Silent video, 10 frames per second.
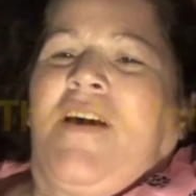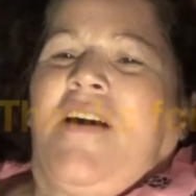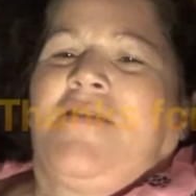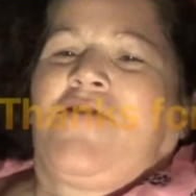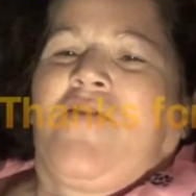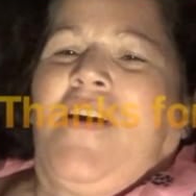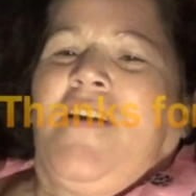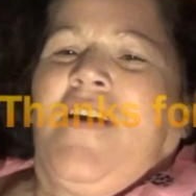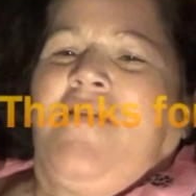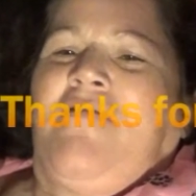I got
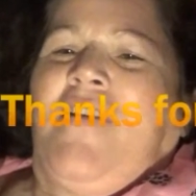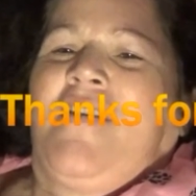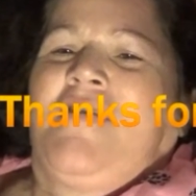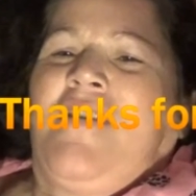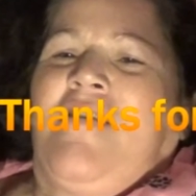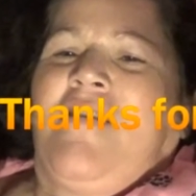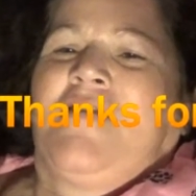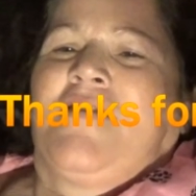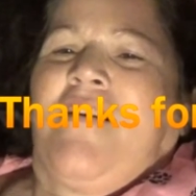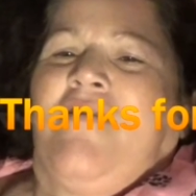stranded at the
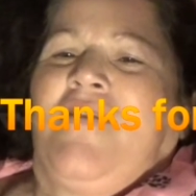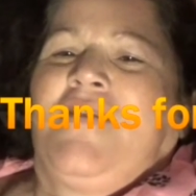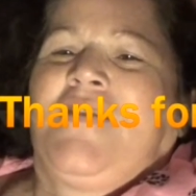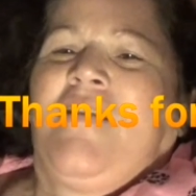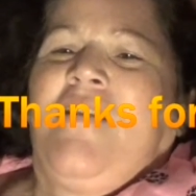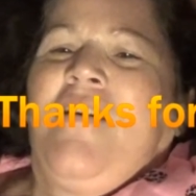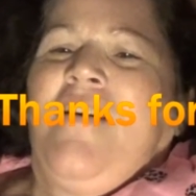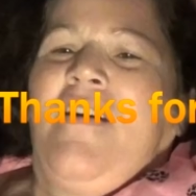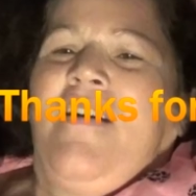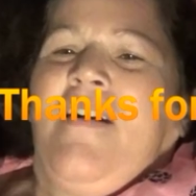veterinarian's office,
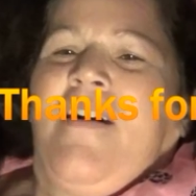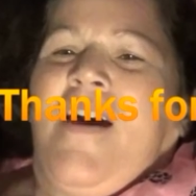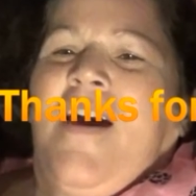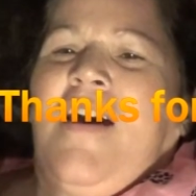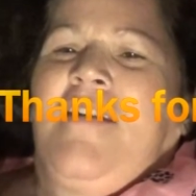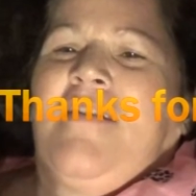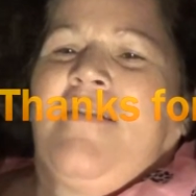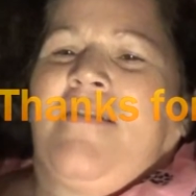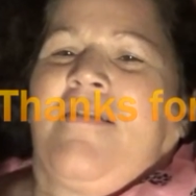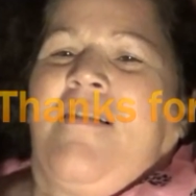and I had
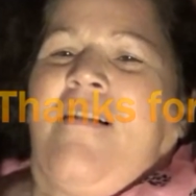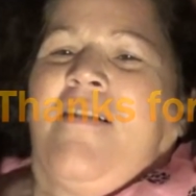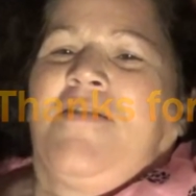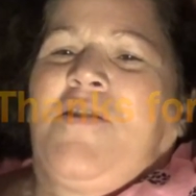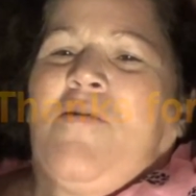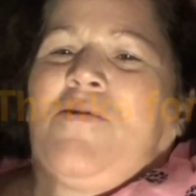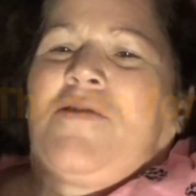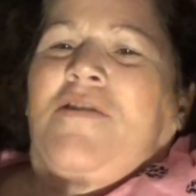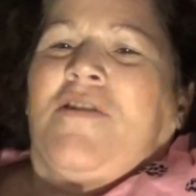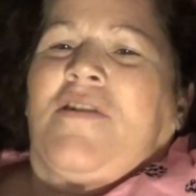to call a tow
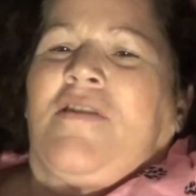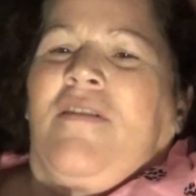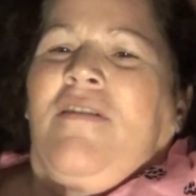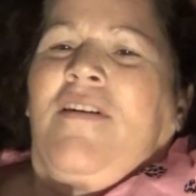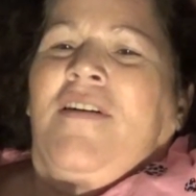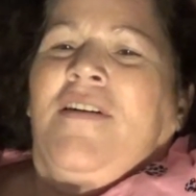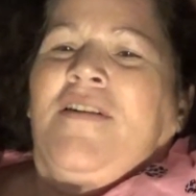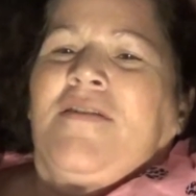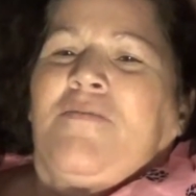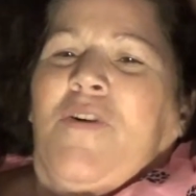truck,
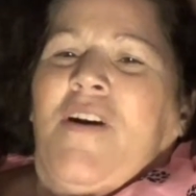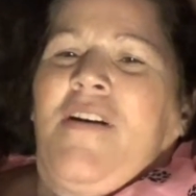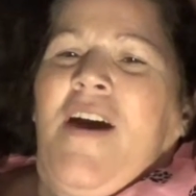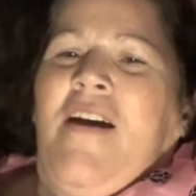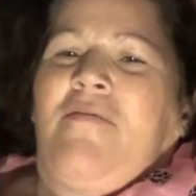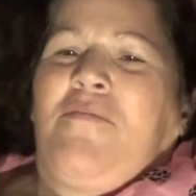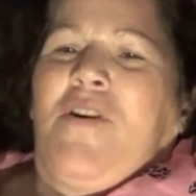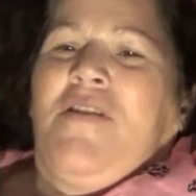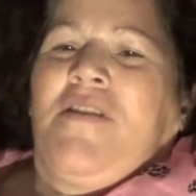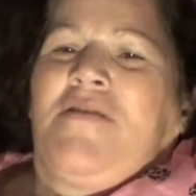have them
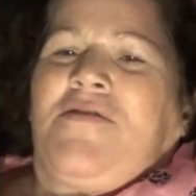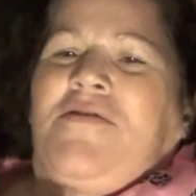bring the